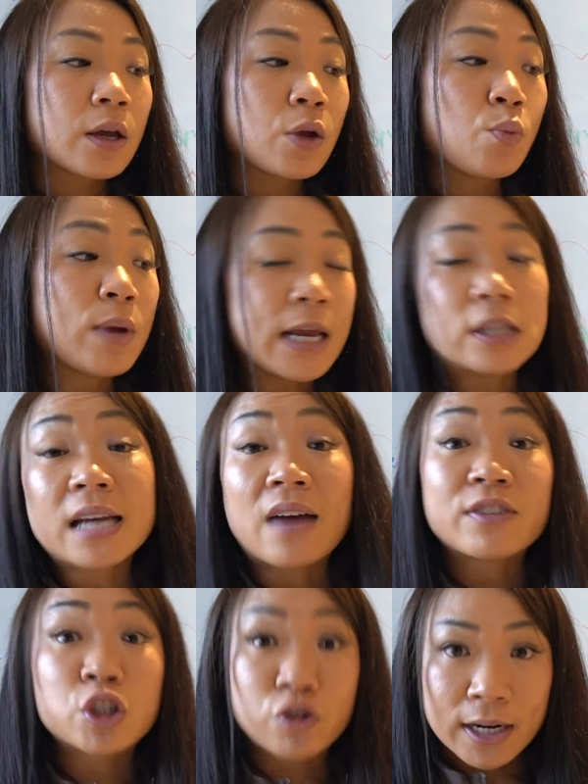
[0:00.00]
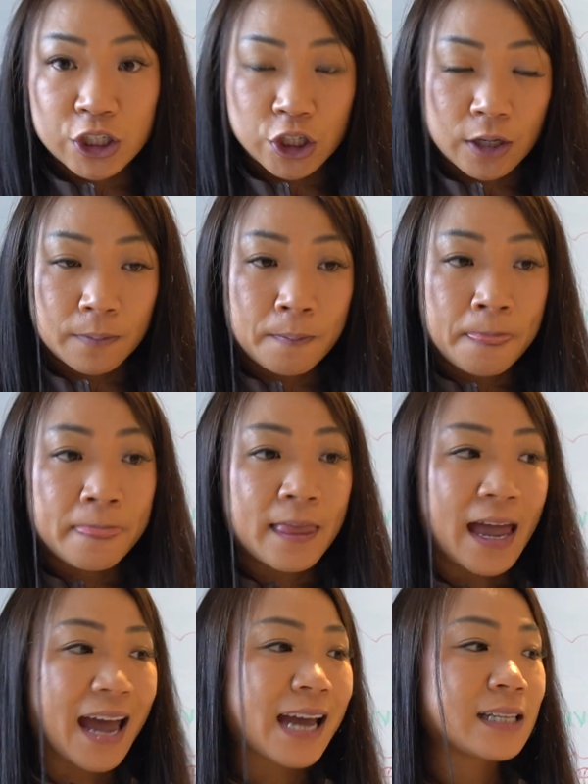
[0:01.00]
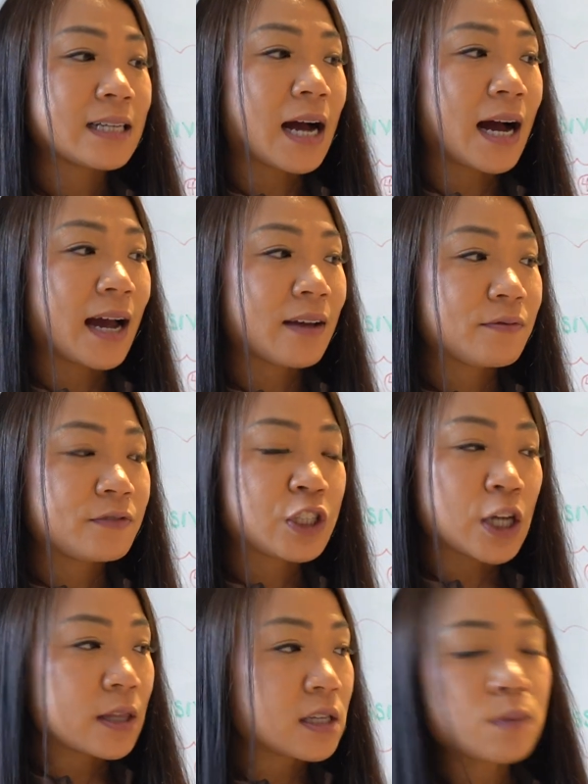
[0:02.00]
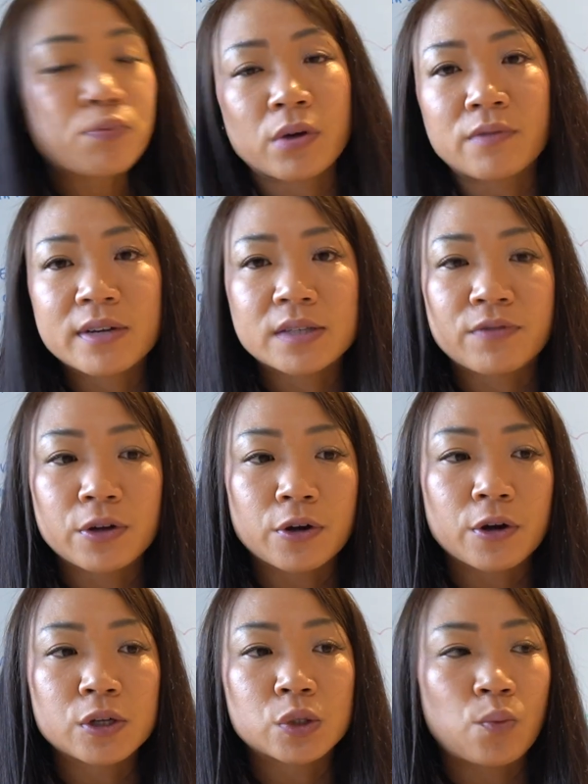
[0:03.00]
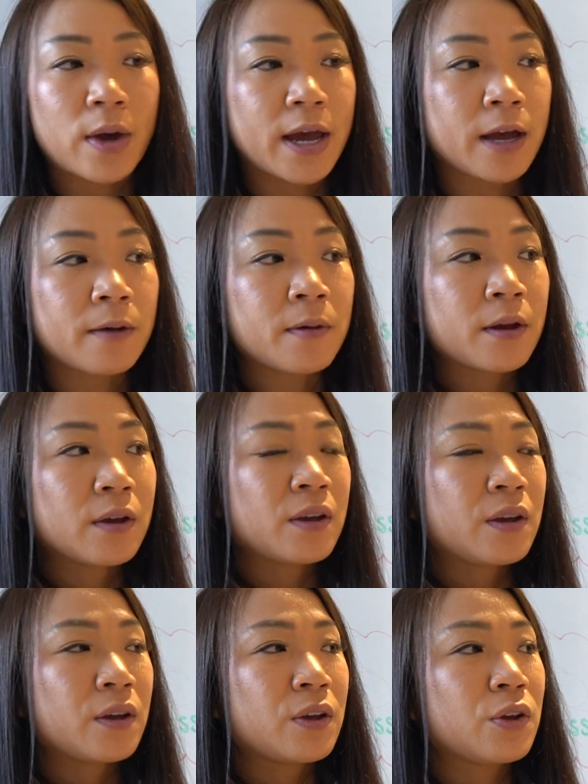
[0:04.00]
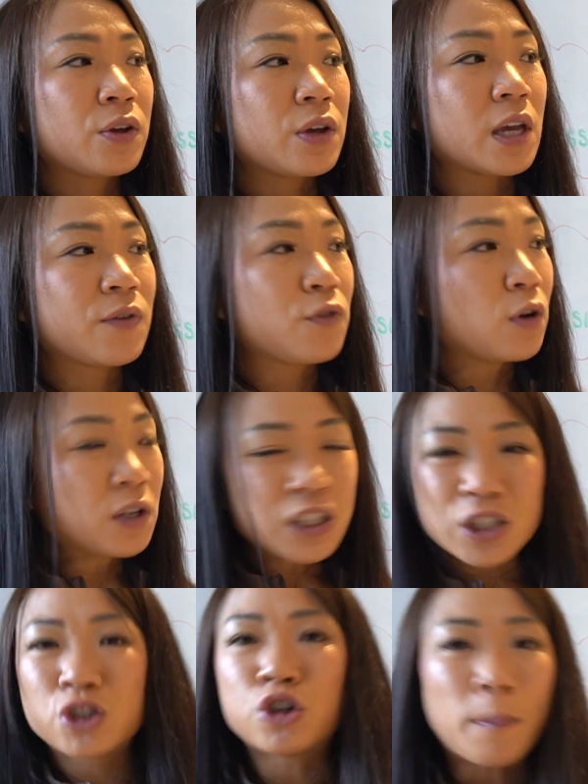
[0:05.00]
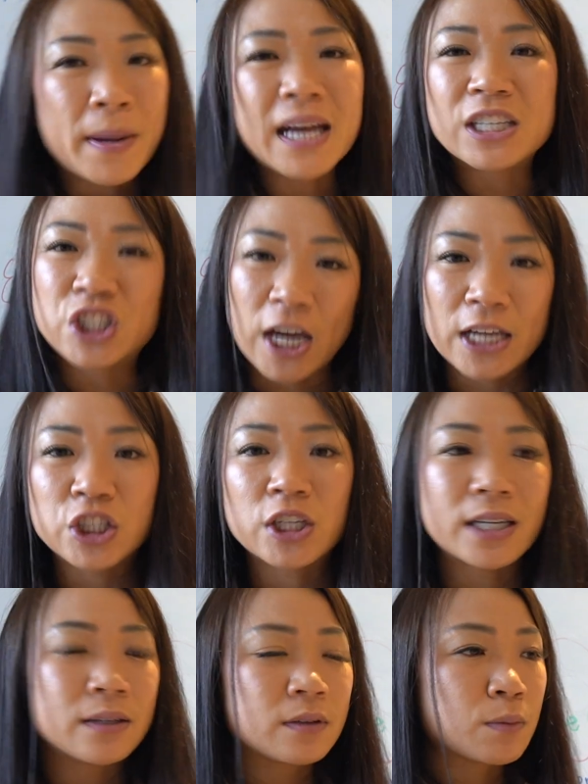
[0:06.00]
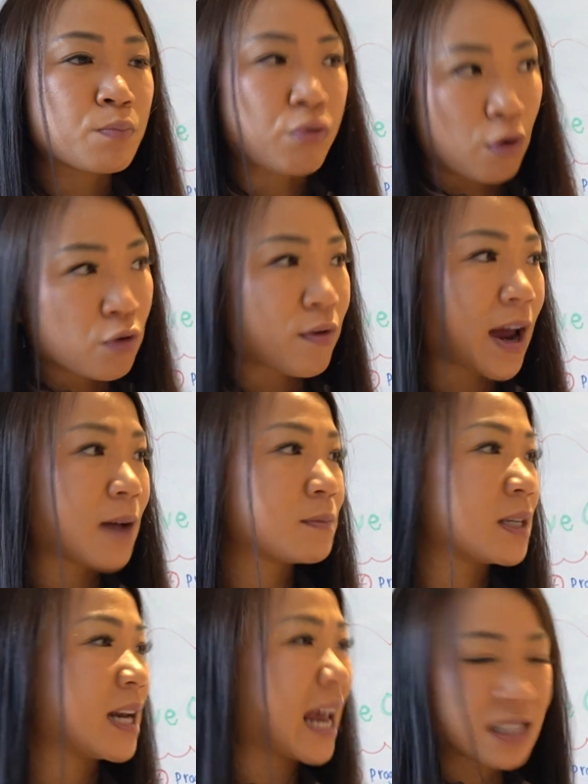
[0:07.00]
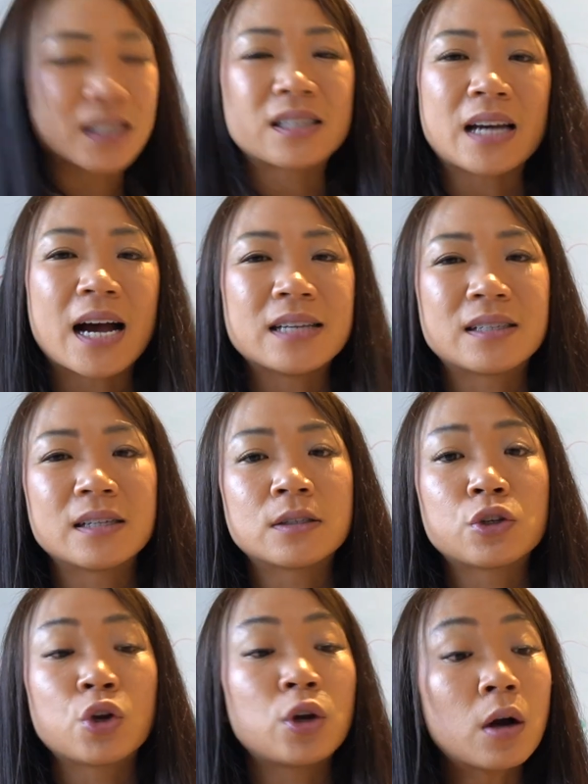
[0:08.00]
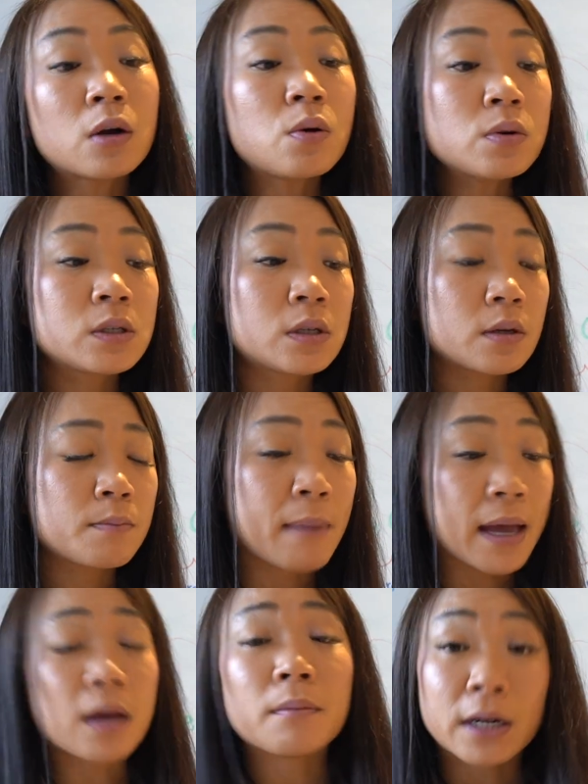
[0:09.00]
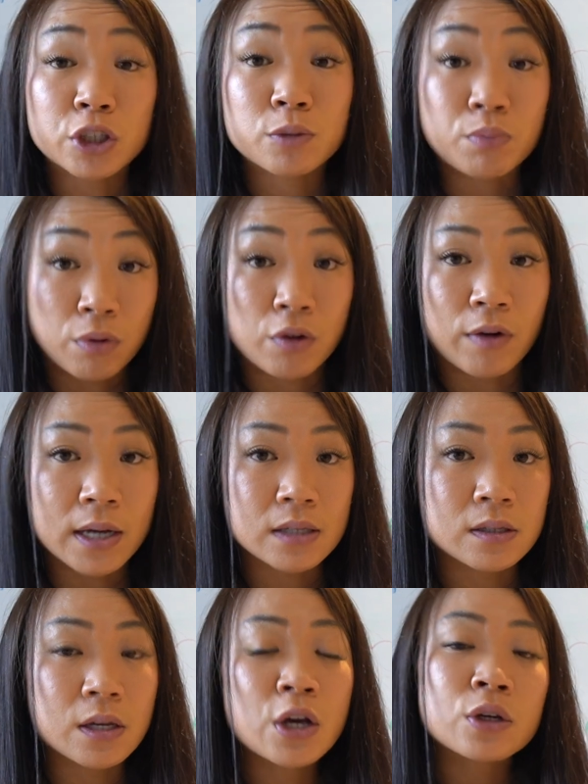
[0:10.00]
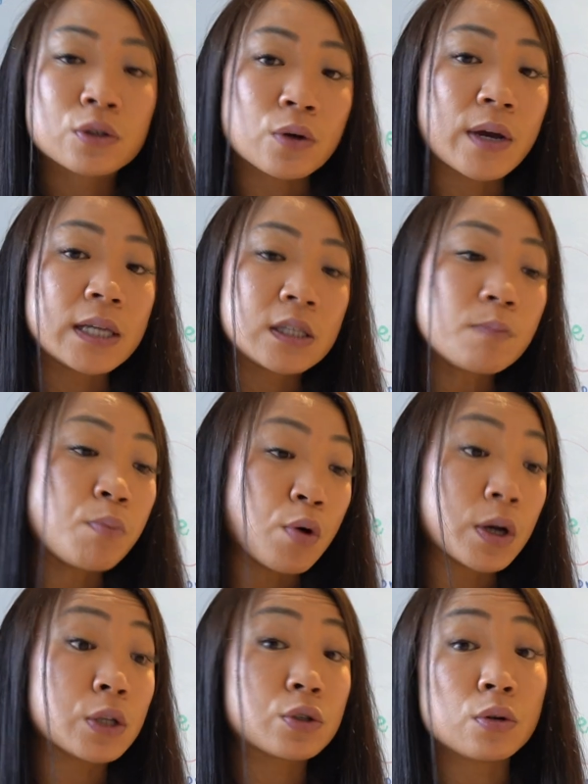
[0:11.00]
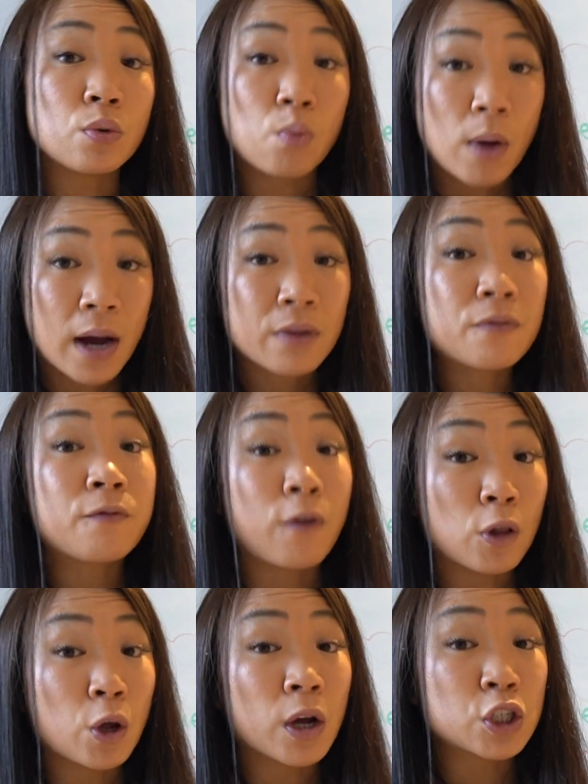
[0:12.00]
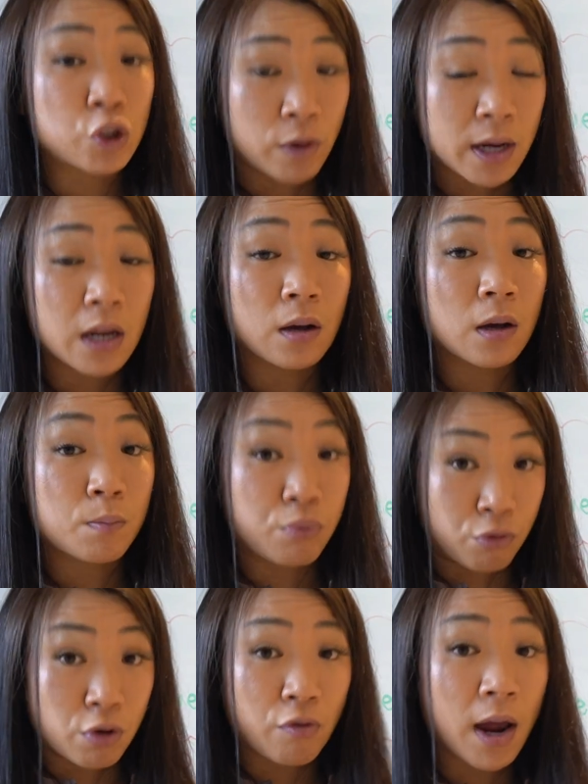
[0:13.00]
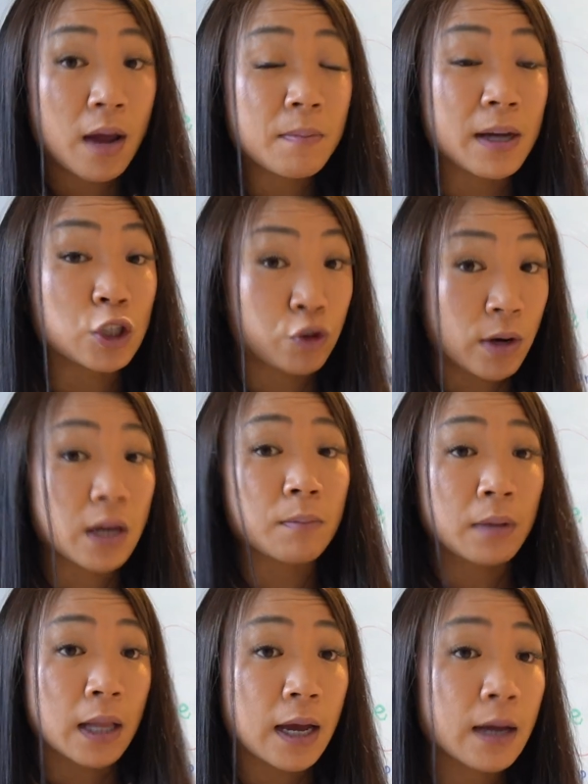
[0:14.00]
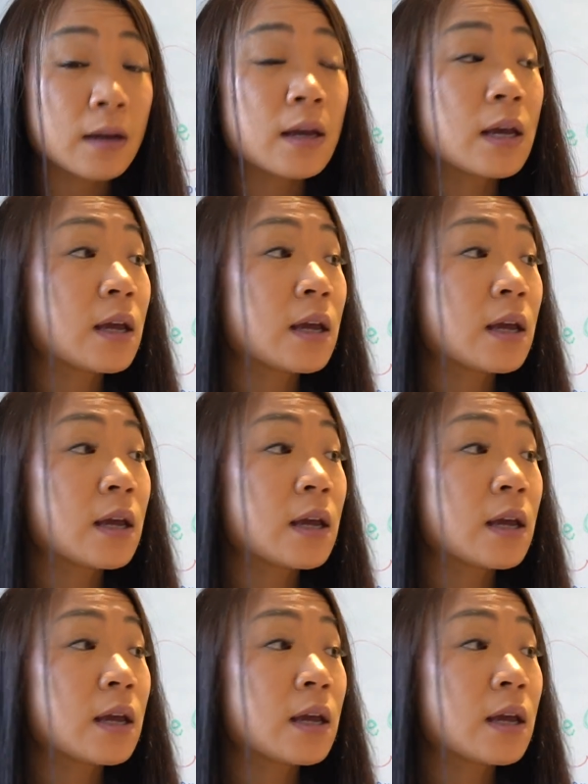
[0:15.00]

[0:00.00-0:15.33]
we need to have a strategy. And I've shared this in previous videos where if you're just chopping and changing programs and exercises, you're not going to make much progress. So it's important to, one, follow a training program, a training plan.